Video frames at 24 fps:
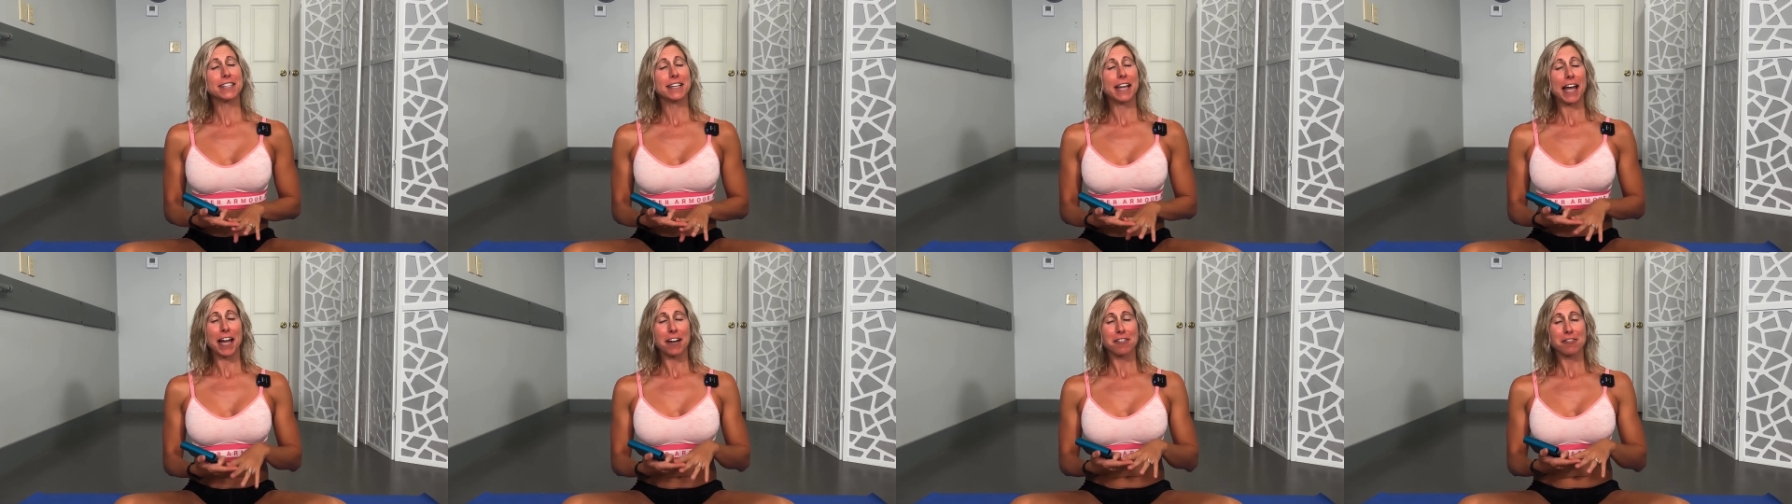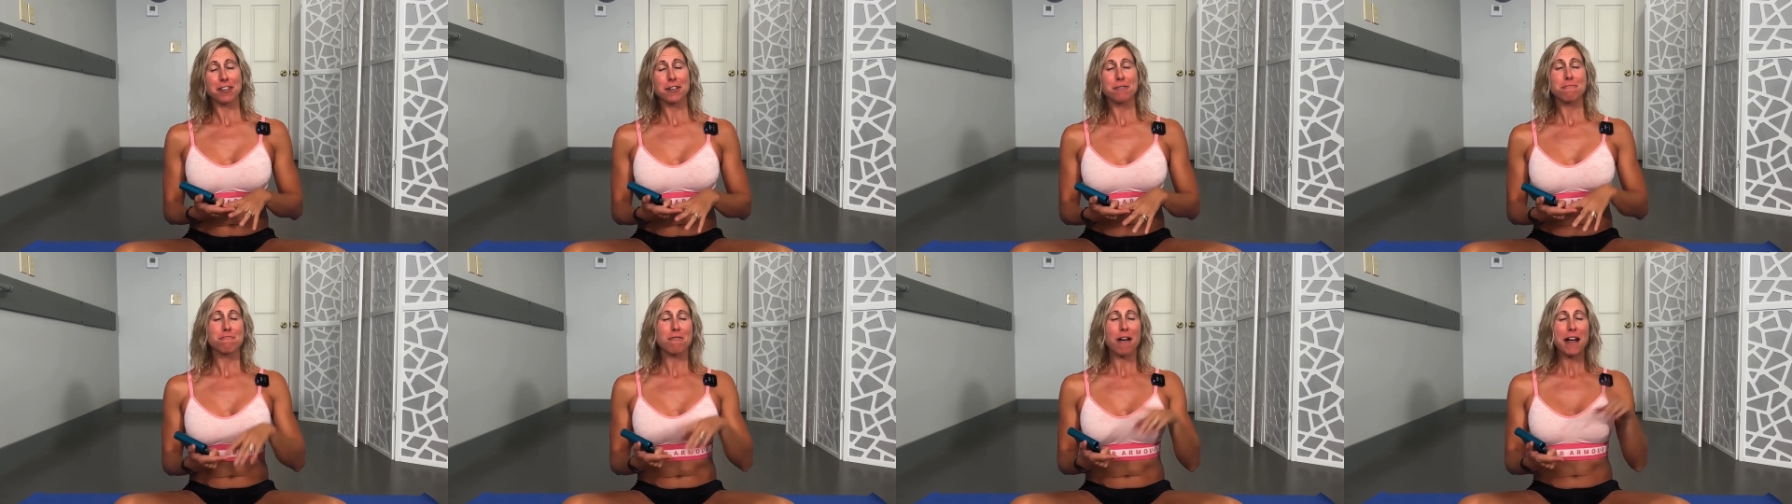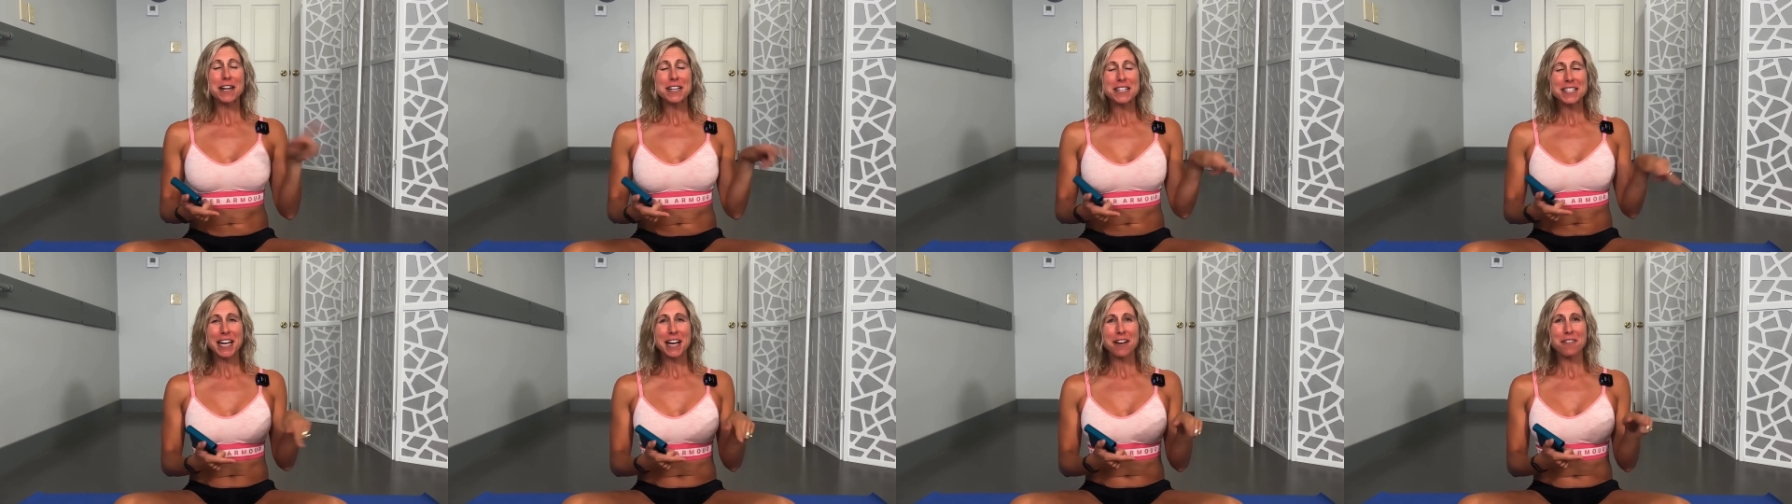actually
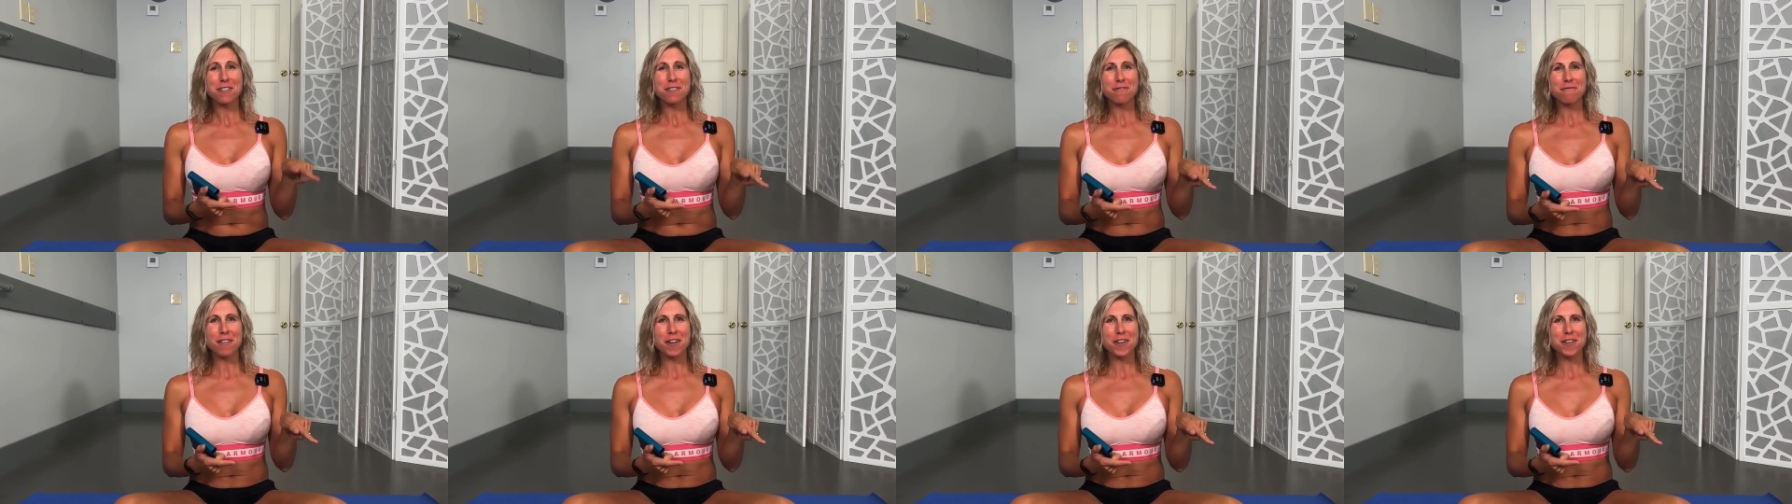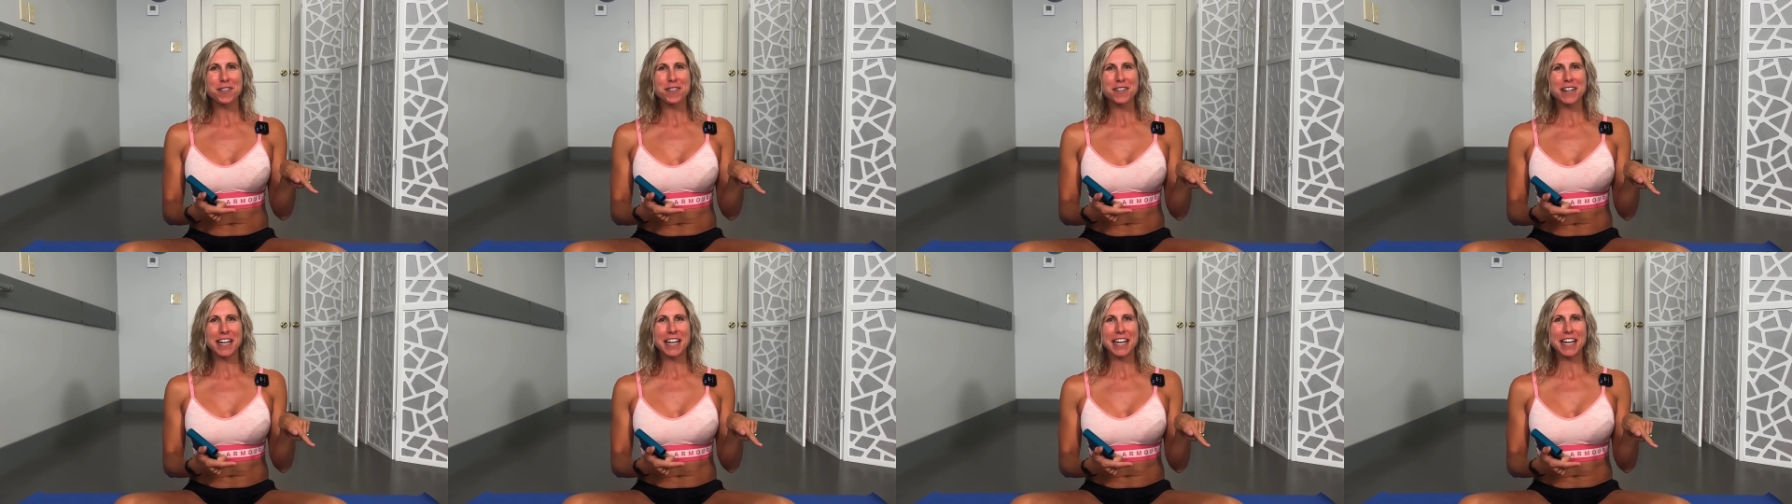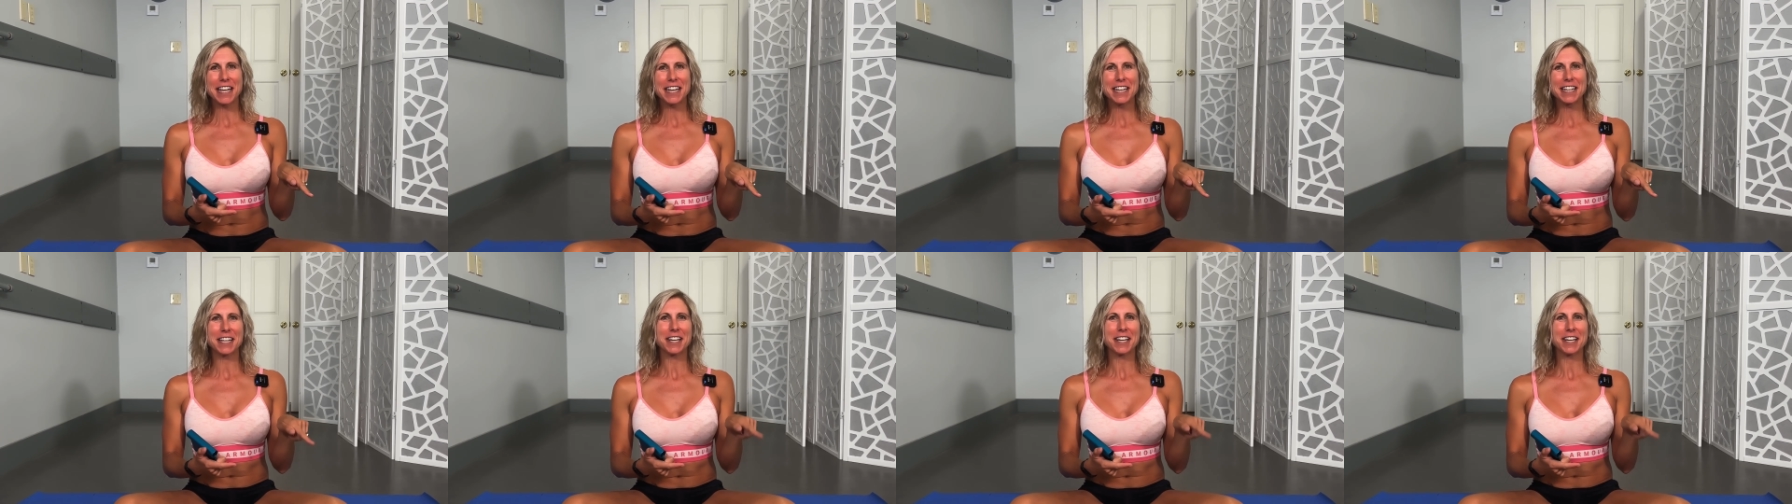right down the road in